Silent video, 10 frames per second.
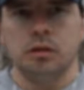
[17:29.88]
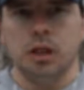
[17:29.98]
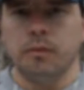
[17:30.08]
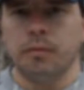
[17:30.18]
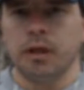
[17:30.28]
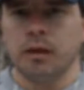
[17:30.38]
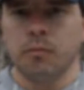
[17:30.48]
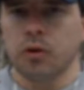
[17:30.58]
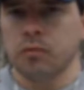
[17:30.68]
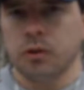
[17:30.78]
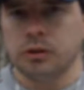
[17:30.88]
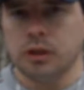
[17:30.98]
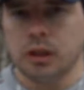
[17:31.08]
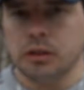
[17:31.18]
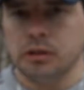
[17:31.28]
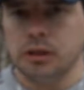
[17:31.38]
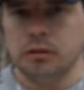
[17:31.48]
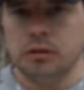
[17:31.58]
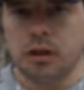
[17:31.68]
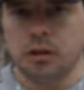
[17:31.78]
It might be like more than one truck though too.
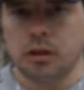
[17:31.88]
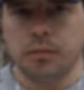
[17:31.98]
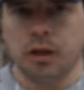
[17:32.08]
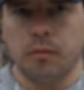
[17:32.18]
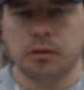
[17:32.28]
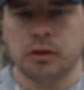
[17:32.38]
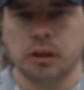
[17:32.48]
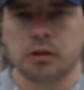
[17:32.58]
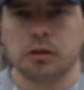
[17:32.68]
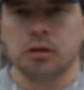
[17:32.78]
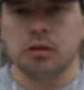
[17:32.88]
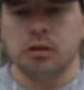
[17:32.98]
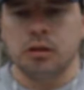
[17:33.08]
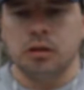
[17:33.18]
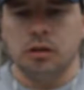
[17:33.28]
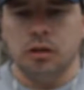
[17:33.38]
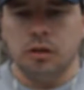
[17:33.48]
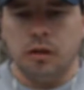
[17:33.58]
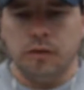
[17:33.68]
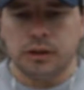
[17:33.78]
You know, it could be a couple trucks
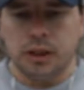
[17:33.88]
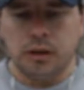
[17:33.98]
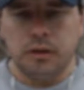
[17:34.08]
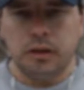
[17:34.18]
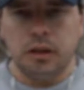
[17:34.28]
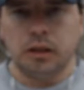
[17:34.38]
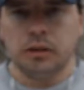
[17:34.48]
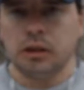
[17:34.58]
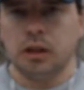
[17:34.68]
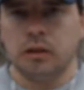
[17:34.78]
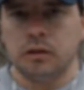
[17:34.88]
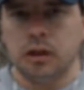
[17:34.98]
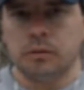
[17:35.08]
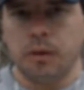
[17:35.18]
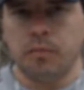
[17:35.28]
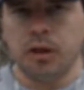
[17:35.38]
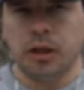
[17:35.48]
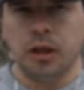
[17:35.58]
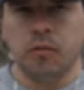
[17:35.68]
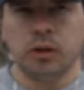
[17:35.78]
fixing it. Anyway, there's an house. It's
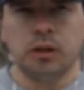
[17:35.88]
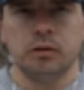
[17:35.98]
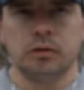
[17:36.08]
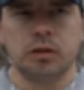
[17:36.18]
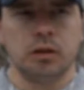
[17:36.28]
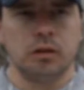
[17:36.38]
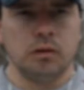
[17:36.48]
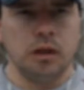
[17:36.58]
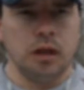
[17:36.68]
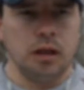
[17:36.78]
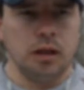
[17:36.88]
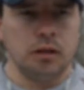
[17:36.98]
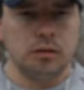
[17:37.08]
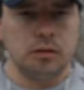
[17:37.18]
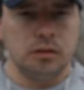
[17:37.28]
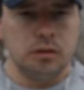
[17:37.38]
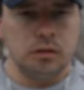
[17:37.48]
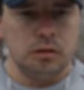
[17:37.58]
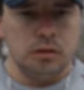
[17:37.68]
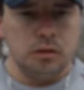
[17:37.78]
probably one of those little, I
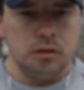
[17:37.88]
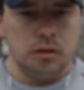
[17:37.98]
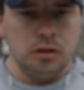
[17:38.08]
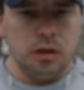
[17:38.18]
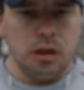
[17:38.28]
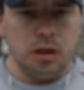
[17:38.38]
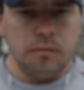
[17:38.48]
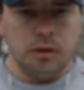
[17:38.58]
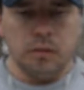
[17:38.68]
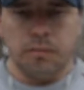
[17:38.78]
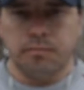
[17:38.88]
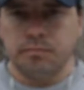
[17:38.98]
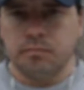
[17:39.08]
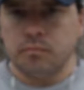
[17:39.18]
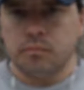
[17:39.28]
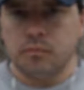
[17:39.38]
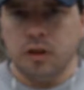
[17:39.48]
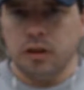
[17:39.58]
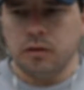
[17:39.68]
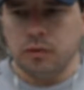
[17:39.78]
don't
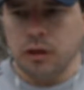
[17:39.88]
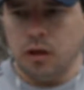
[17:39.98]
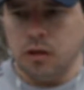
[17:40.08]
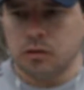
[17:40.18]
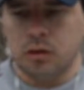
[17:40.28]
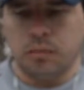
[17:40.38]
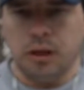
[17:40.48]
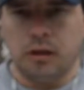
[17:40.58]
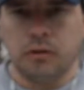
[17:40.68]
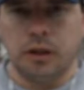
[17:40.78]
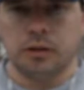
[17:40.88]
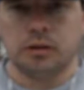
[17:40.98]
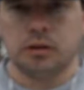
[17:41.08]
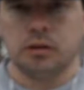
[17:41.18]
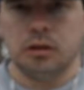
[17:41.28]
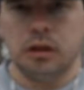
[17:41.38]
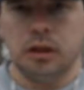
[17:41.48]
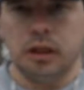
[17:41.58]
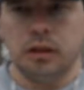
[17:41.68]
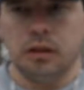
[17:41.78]
know what you call those little plow things
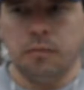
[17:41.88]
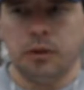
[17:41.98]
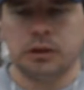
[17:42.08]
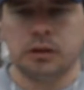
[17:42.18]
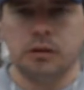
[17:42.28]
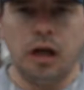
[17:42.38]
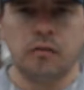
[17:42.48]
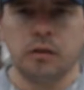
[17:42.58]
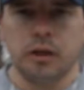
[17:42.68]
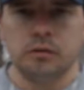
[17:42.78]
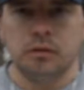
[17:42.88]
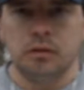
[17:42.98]
that, you know, pushes the gravel around.